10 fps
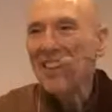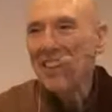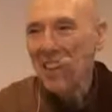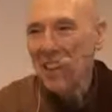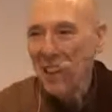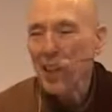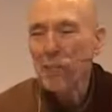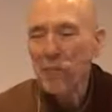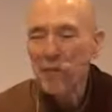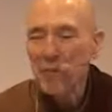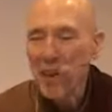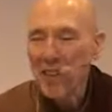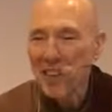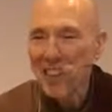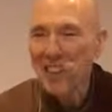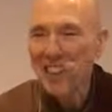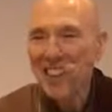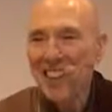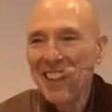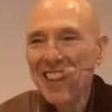a heap of merit
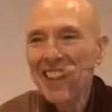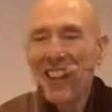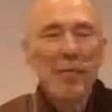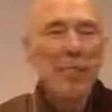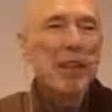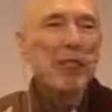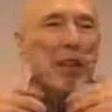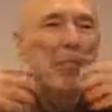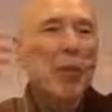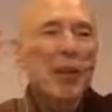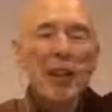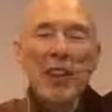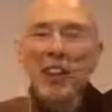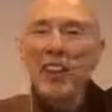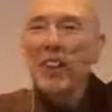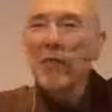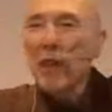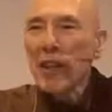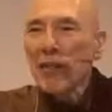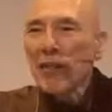and be reborn in
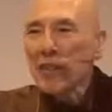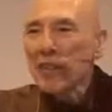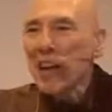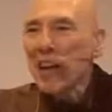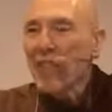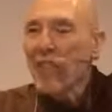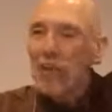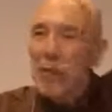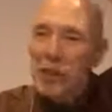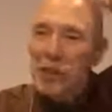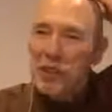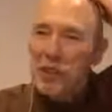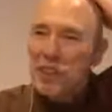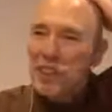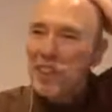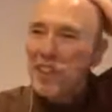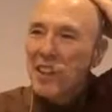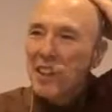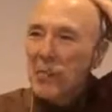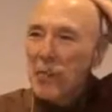one of those heavenly worlds
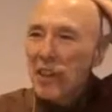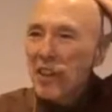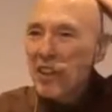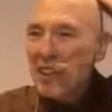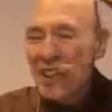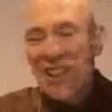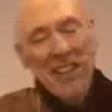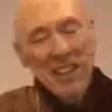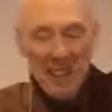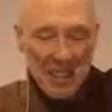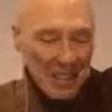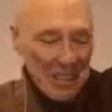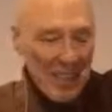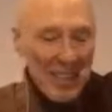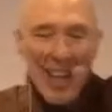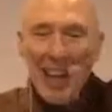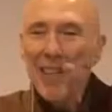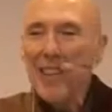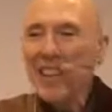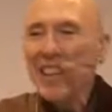where the
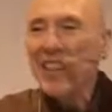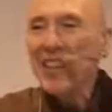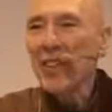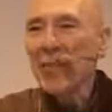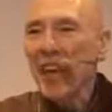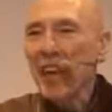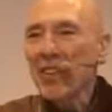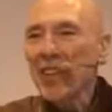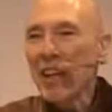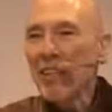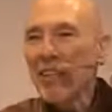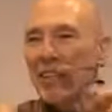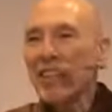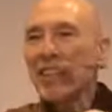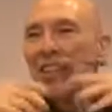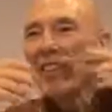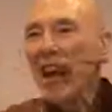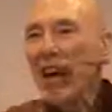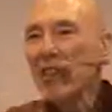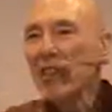devas there, the male devas, are
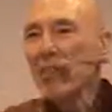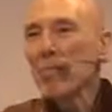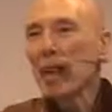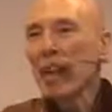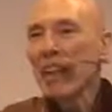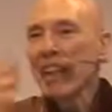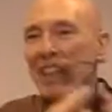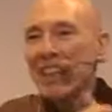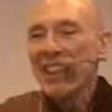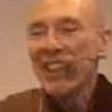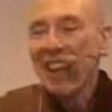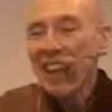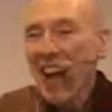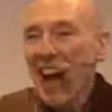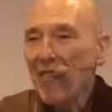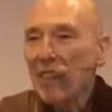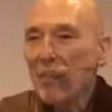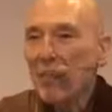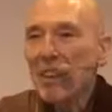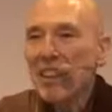surrounded by a harem